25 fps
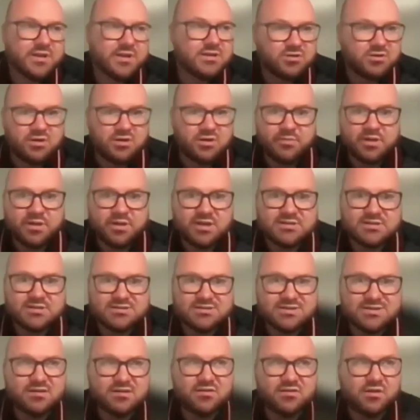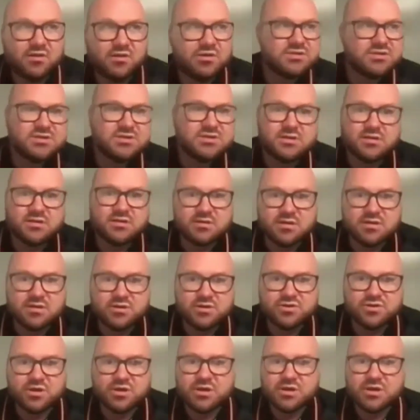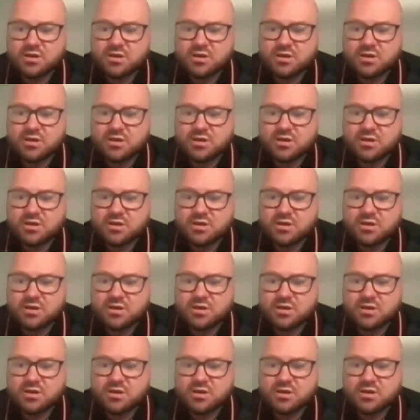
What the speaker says: That's our MLS, second largest in the country.